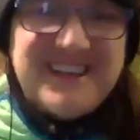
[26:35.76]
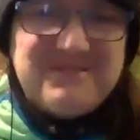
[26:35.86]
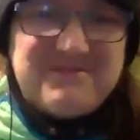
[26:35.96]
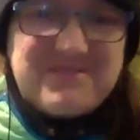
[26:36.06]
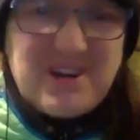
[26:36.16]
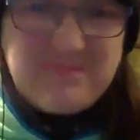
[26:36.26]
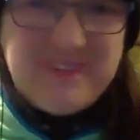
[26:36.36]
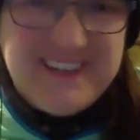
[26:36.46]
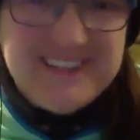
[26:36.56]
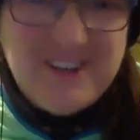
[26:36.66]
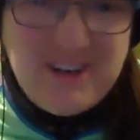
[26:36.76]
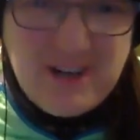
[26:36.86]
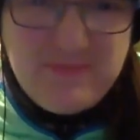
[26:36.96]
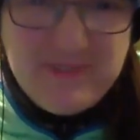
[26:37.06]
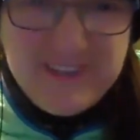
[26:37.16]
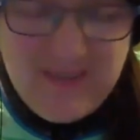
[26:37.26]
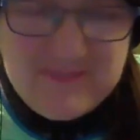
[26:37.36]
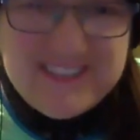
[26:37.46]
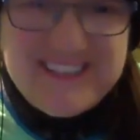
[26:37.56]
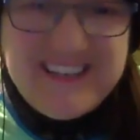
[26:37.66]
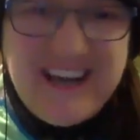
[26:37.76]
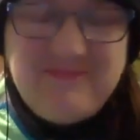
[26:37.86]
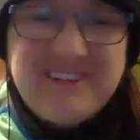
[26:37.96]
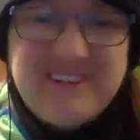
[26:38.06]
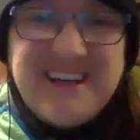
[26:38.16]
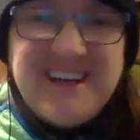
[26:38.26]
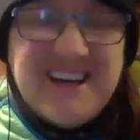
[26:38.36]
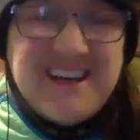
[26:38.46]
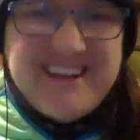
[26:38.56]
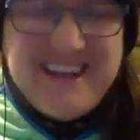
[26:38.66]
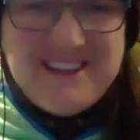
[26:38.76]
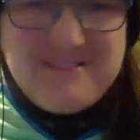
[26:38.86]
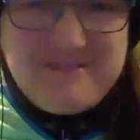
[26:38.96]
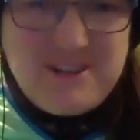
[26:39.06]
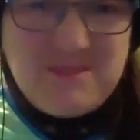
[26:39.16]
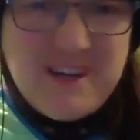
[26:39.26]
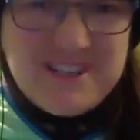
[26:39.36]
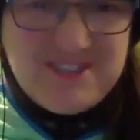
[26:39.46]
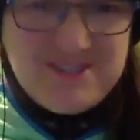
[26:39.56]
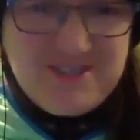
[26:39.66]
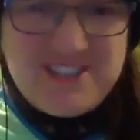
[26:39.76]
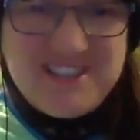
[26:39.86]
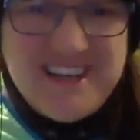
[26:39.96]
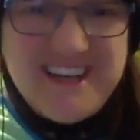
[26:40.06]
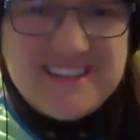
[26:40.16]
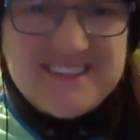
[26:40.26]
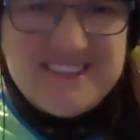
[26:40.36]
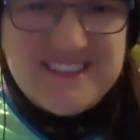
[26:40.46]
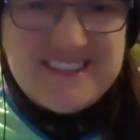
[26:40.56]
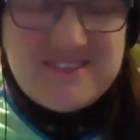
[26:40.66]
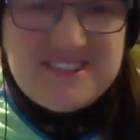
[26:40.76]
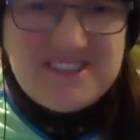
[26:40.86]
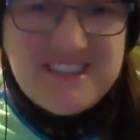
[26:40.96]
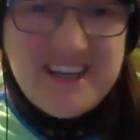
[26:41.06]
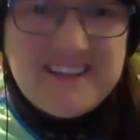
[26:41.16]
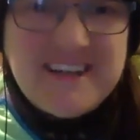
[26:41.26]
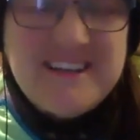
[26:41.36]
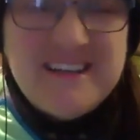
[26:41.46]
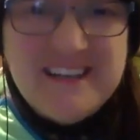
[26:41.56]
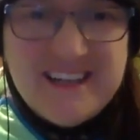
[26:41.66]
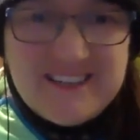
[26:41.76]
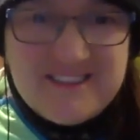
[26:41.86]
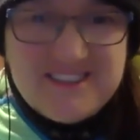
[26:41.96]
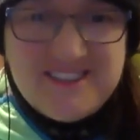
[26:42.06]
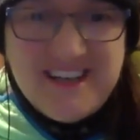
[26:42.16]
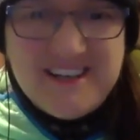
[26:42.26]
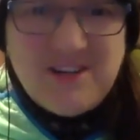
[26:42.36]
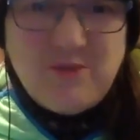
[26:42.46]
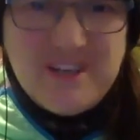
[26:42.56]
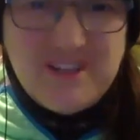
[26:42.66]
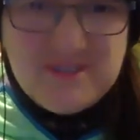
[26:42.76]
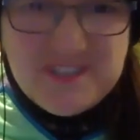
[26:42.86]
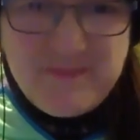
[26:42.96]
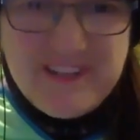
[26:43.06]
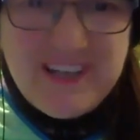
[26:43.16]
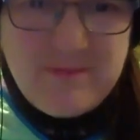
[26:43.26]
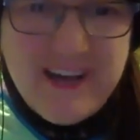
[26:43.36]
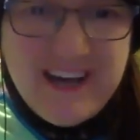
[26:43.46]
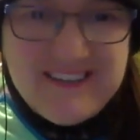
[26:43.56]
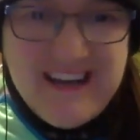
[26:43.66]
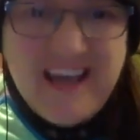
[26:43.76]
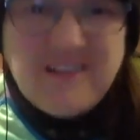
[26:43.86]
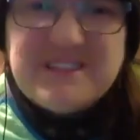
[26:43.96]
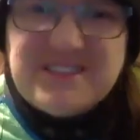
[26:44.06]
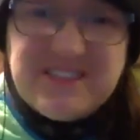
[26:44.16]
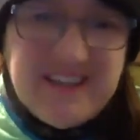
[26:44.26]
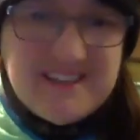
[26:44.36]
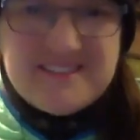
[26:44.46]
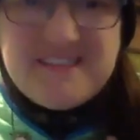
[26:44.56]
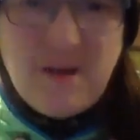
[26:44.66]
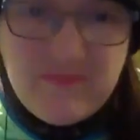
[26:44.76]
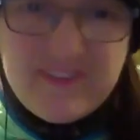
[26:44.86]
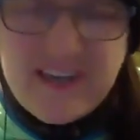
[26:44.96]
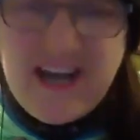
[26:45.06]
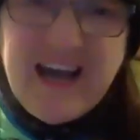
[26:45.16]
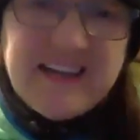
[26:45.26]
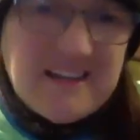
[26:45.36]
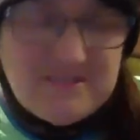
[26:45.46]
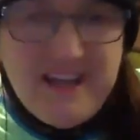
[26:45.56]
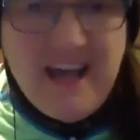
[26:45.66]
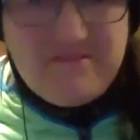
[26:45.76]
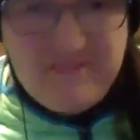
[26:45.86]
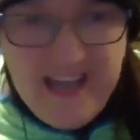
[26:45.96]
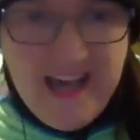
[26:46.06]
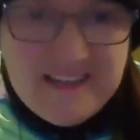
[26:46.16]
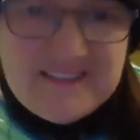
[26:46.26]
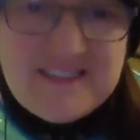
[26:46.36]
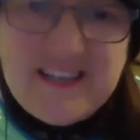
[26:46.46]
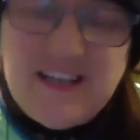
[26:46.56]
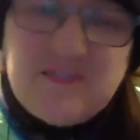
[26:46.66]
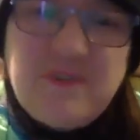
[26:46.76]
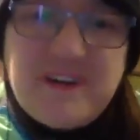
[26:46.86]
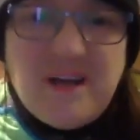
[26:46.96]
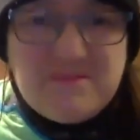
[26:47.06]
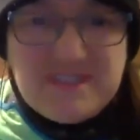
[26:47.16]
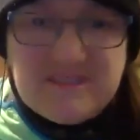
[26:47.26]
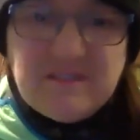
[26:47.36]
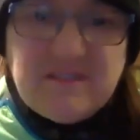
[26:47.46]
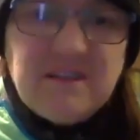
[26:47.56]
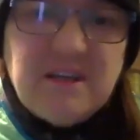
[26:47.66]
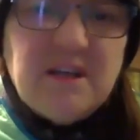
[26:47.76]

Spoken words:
here from Europe in Amsterdam. Thank you very much, Roshi and Christiana. Christiana, when you speak about language, that is something I don't have the answer yet, but I'm still